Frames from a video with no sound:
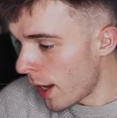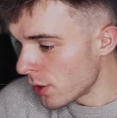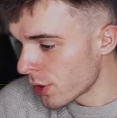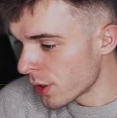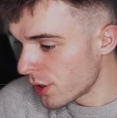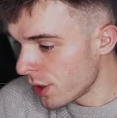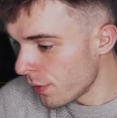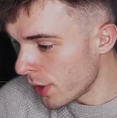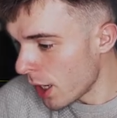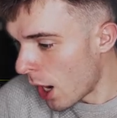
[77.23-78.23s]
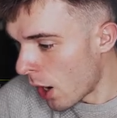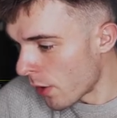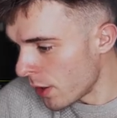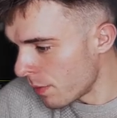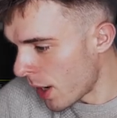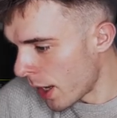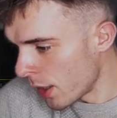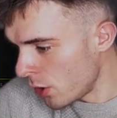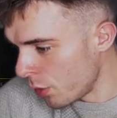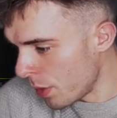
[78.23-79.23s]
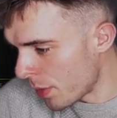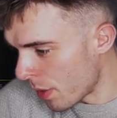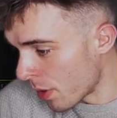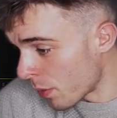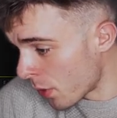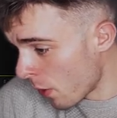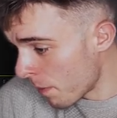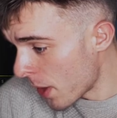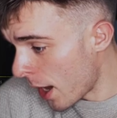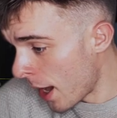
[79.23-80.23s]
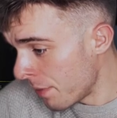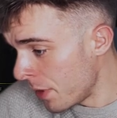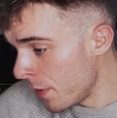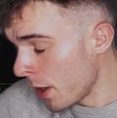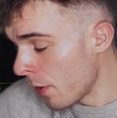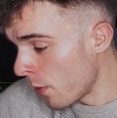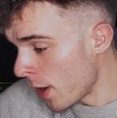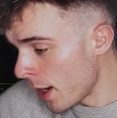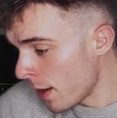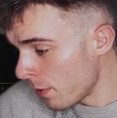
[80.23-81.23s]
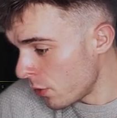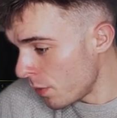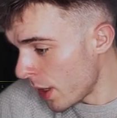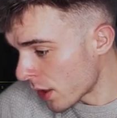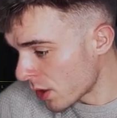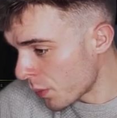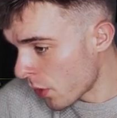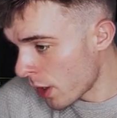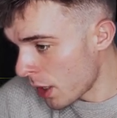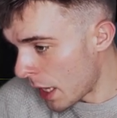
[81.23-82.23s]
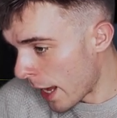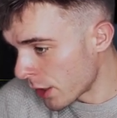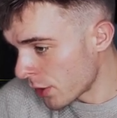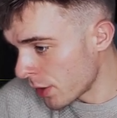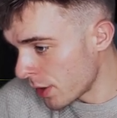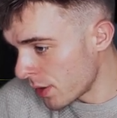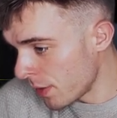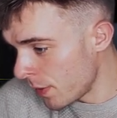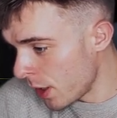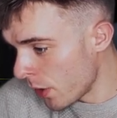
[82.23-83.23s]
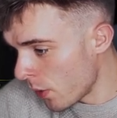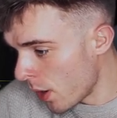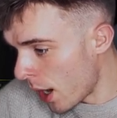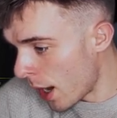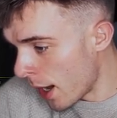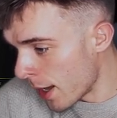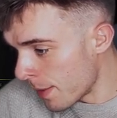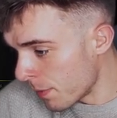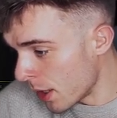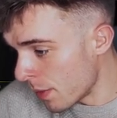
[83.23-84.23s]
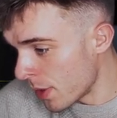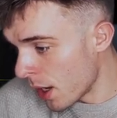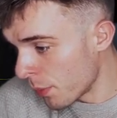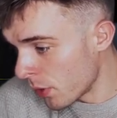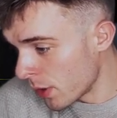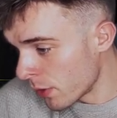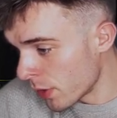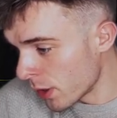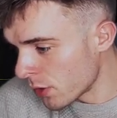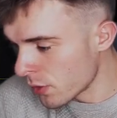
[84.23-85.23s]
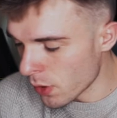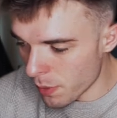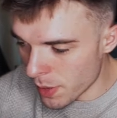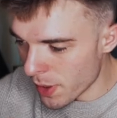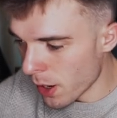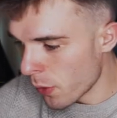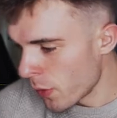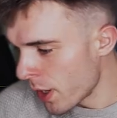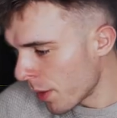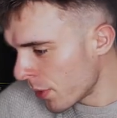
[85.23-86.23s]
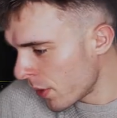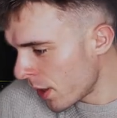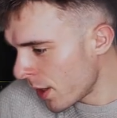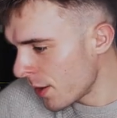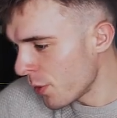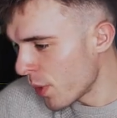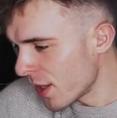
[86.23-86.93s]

as you can see, we are in my Adobe Premiere Pro. I have the video ready to be exported. Actually, it's the video I'm gonna be uploading really soon, or maybe I already uploaded it to my